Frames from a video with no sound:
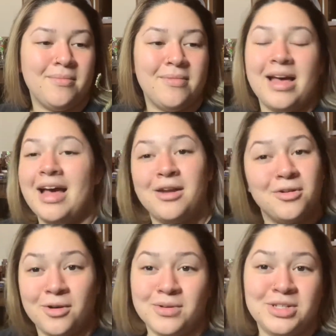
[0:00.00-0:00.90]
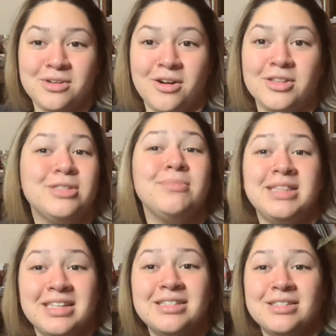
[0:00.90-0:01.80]
I don't know what you call this, but
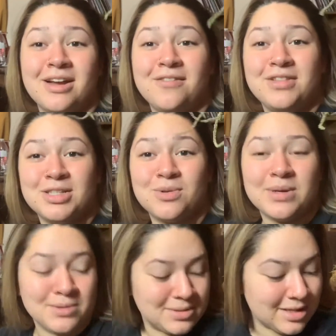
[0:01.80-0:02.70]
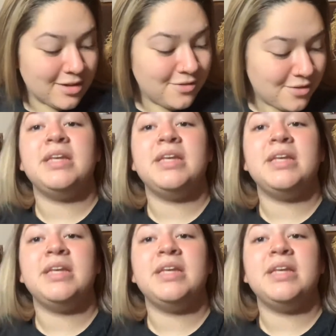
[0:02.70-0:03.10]
this stuff, this squiggle stuff.